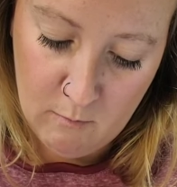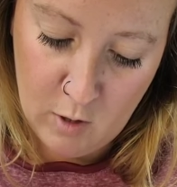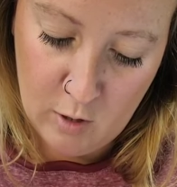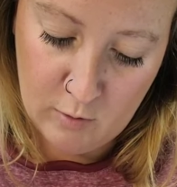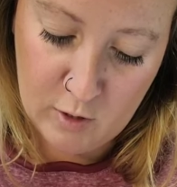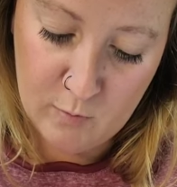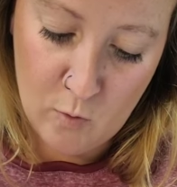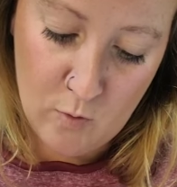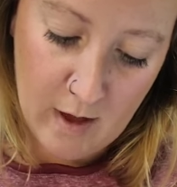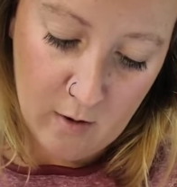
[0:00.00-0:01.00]
you know,
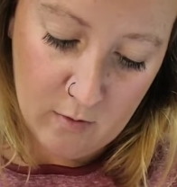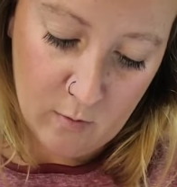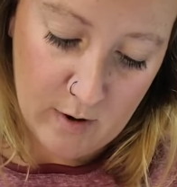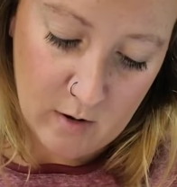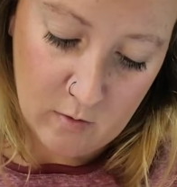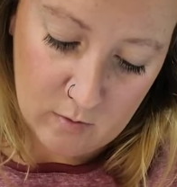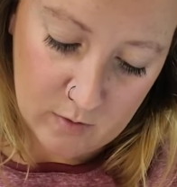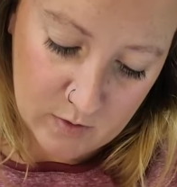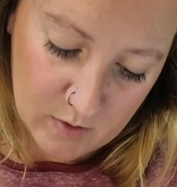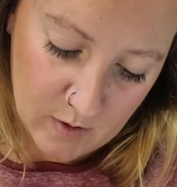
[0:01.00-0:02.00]
smooth out the
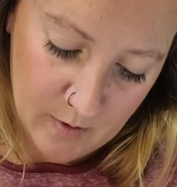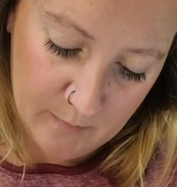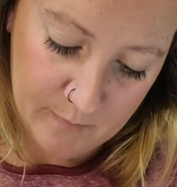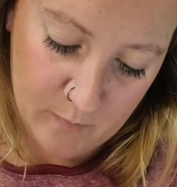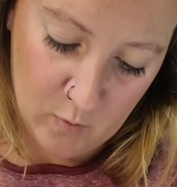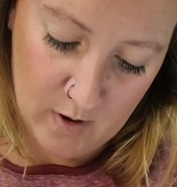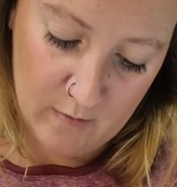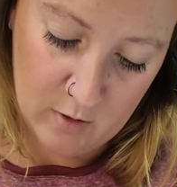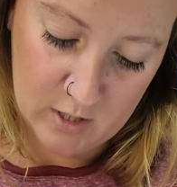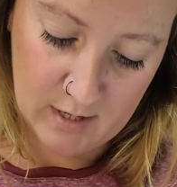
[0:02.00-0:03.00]
wrinkles,
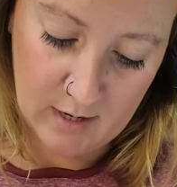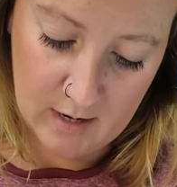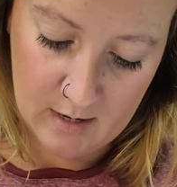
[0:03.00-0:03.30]
whatever, just like I